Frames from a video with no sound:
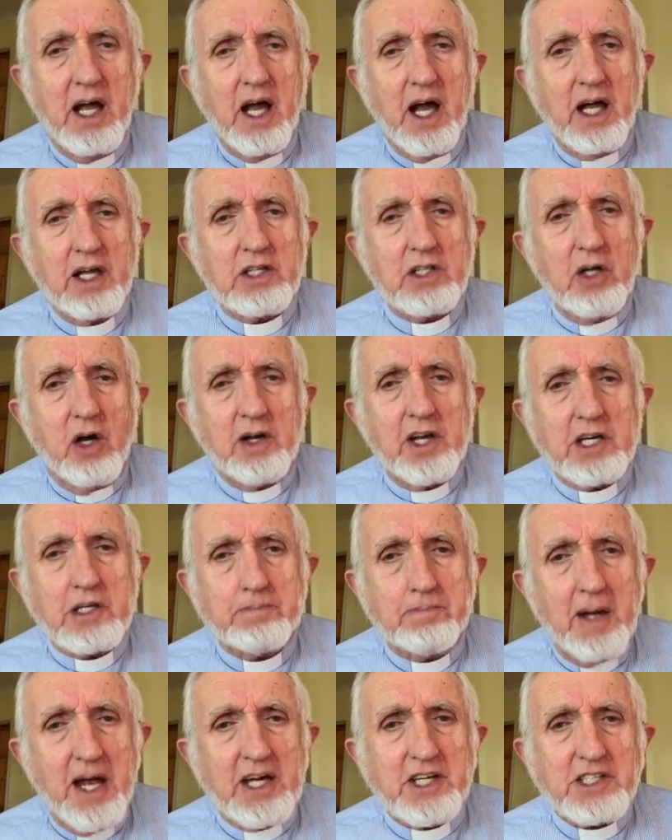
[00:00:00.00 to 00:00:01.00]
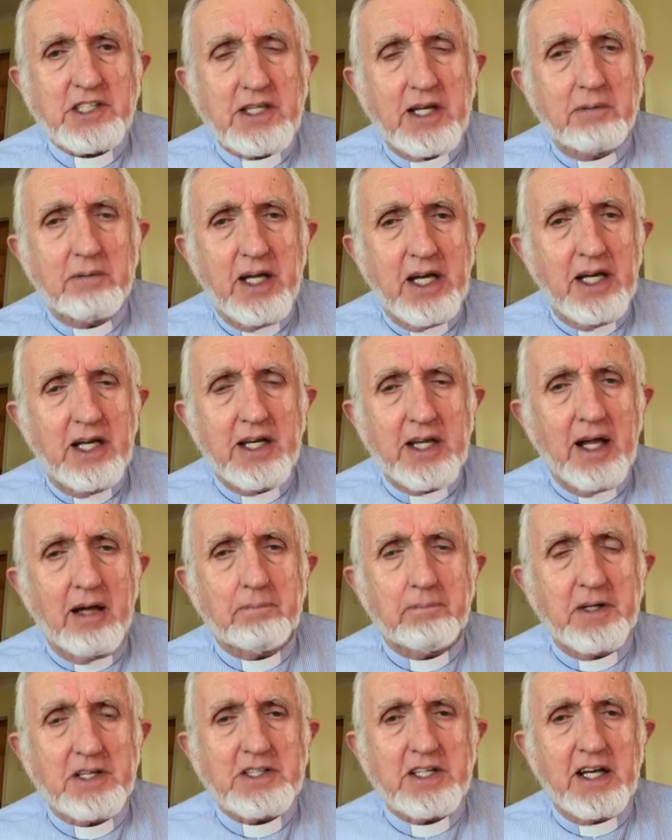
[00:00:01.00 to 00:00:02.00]
and God has blessed them in
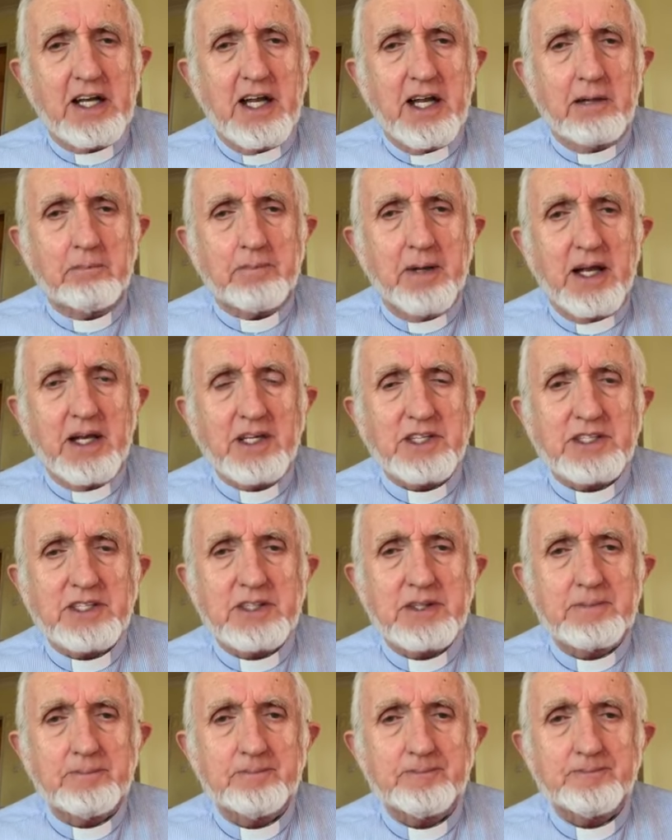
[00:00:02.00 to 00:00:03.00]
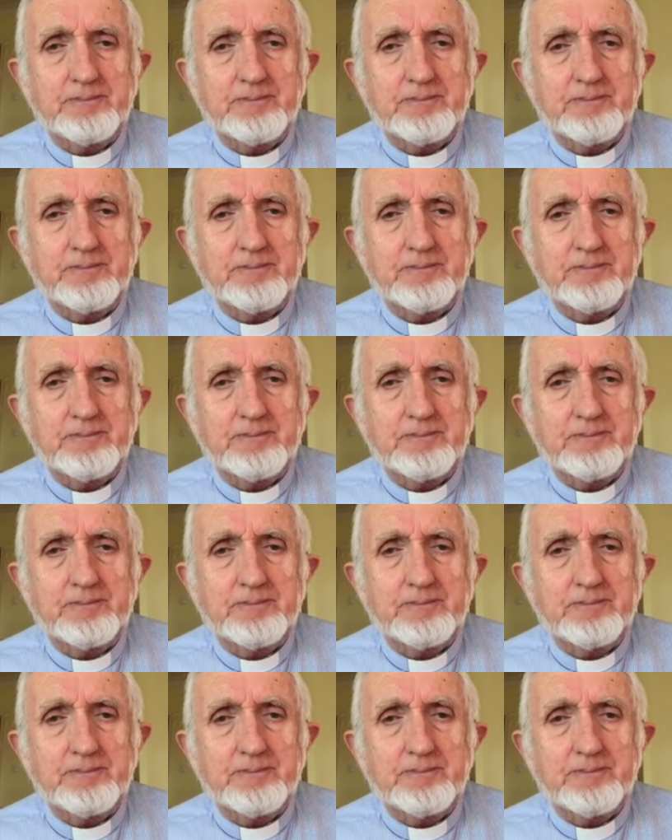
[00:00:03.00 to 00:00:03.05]
that particular place.